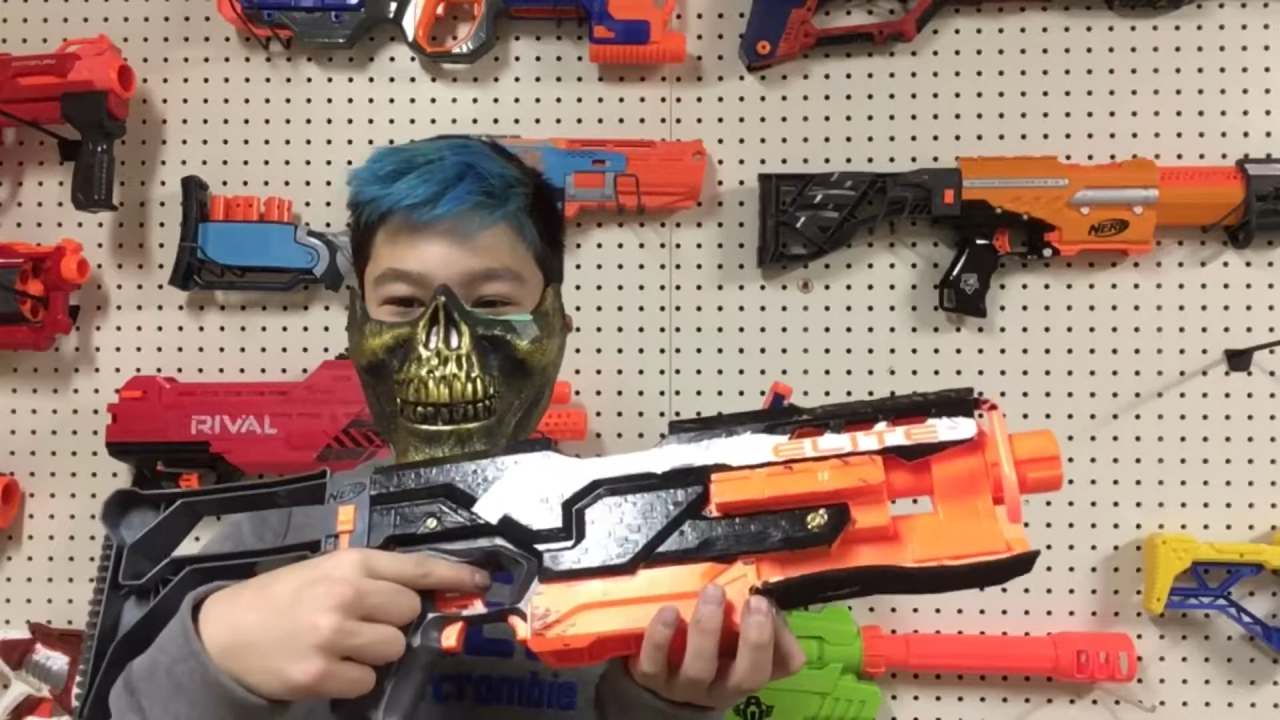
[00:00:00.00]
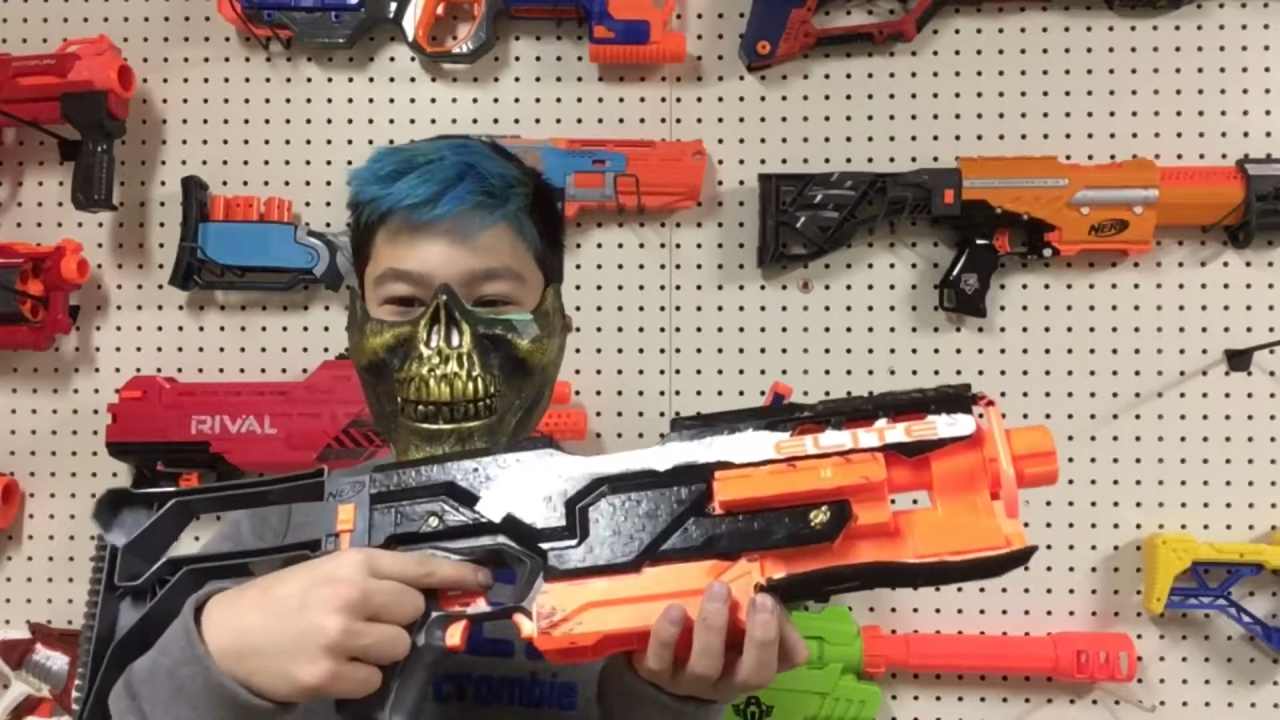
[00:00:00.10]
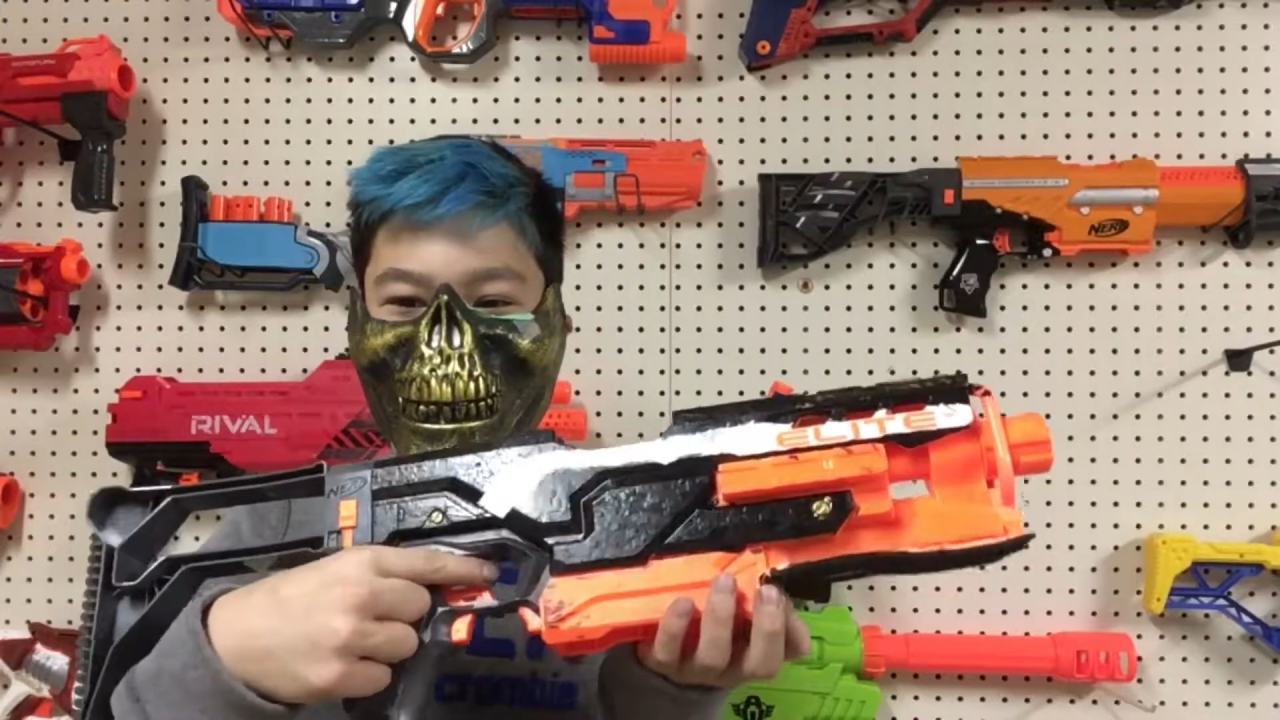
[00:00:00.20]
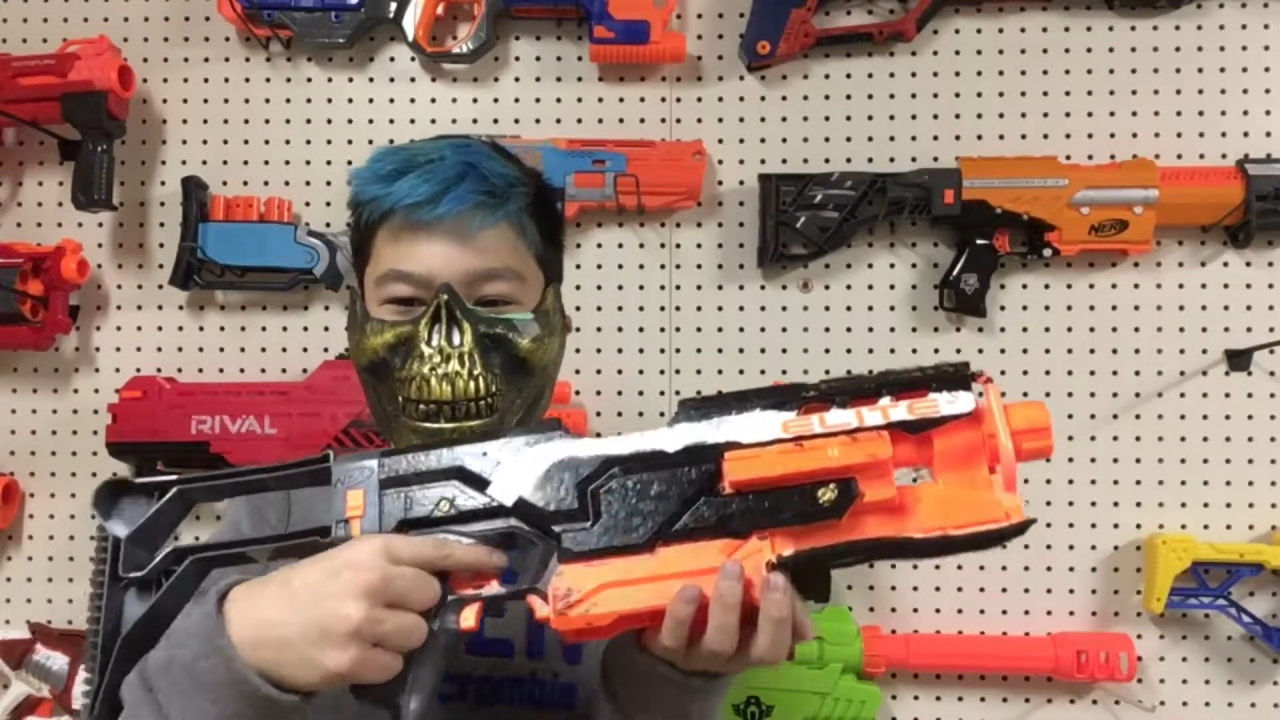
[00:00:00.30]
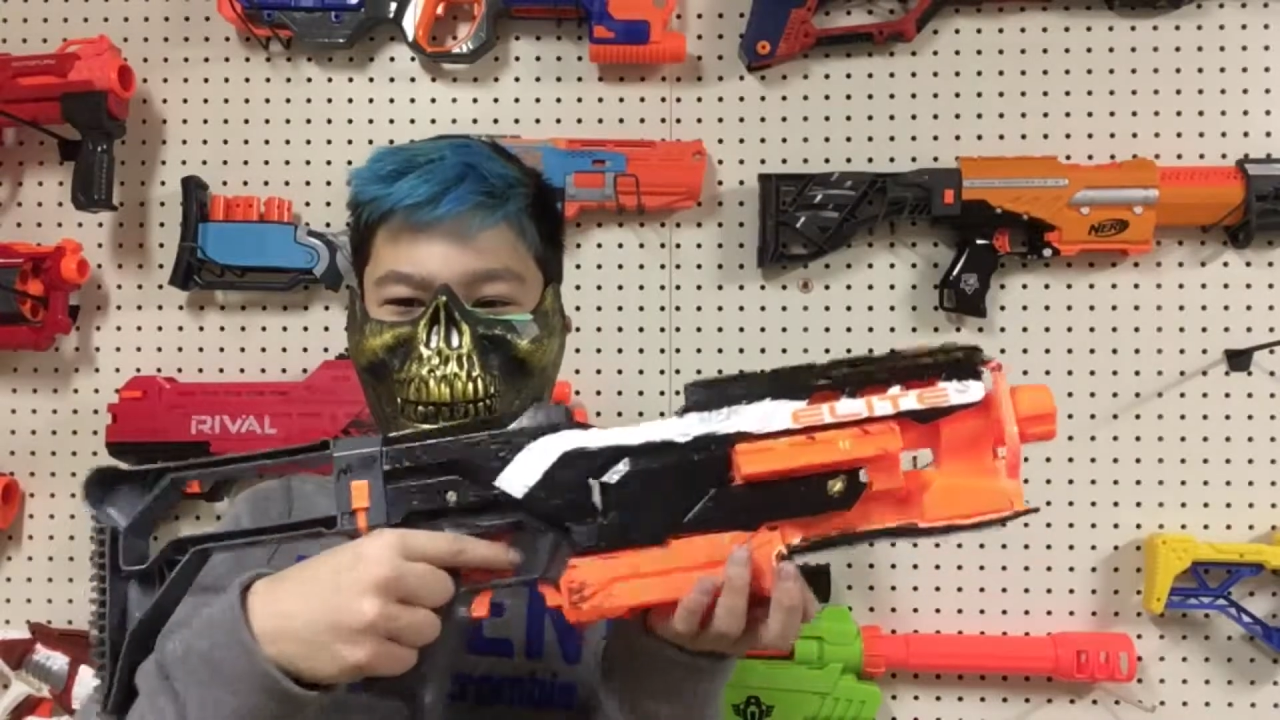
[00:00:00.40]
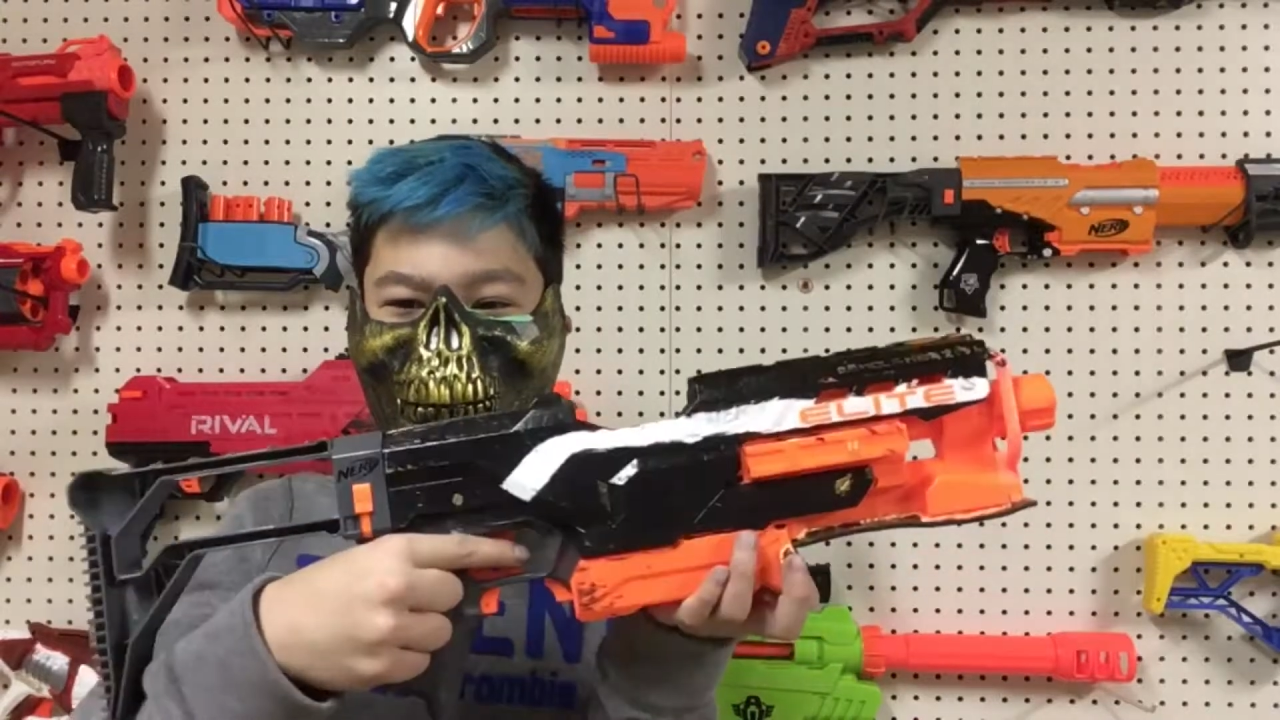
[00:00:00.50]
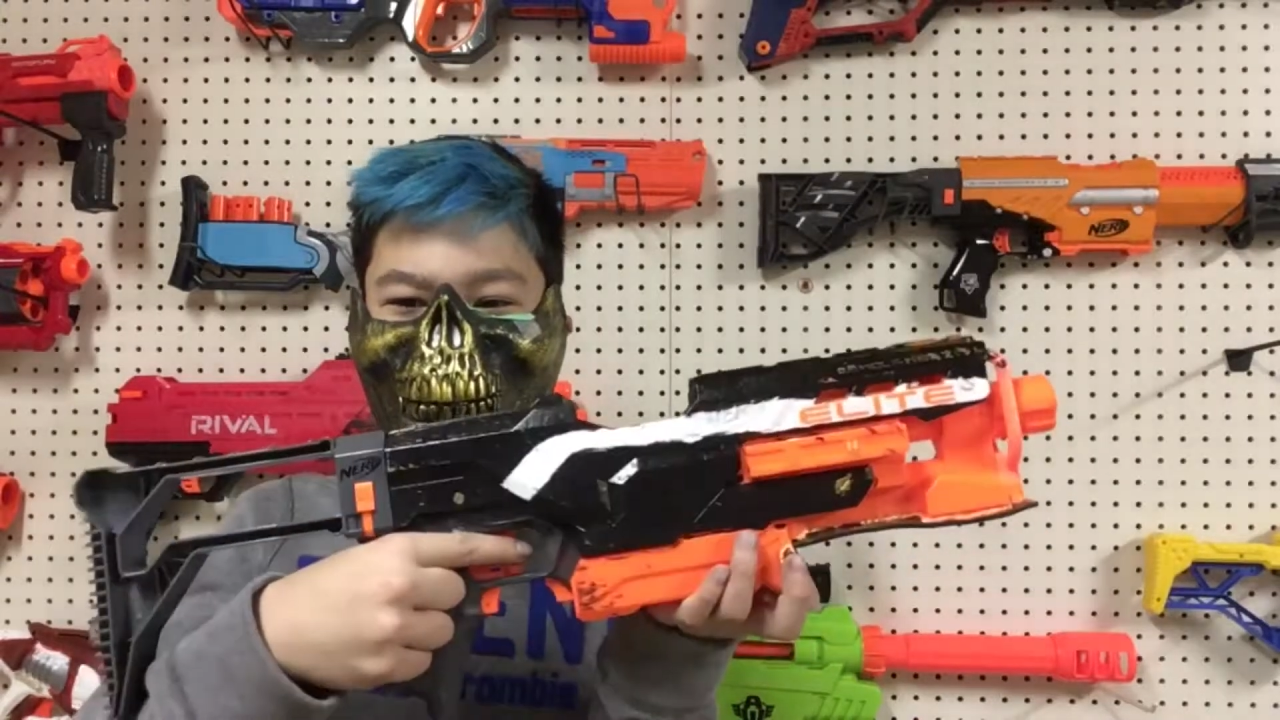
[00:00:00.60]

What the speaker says: into each other,